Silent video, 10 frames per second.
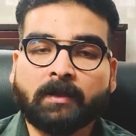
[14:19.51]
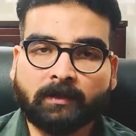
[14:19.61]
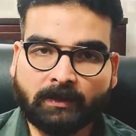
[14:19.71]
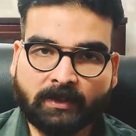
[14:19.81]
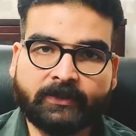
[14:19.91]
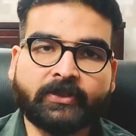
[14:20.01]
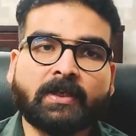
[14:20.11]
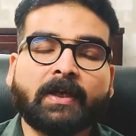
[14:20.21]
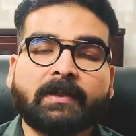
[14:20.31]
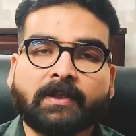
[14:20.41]
the
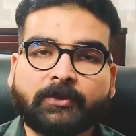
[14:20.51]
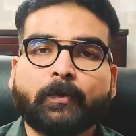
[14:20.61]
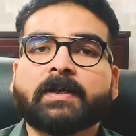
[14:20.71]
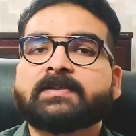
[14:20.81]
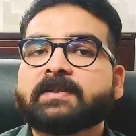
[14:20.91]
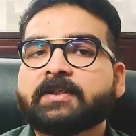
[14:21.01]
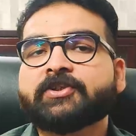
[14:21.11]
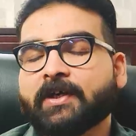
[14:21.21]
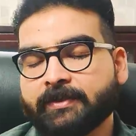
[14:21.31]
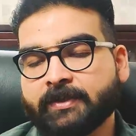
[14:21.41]
dasha and the yogas in the
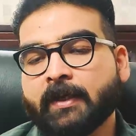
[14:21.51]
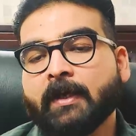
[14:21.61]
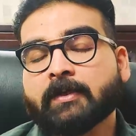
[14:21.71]
chart.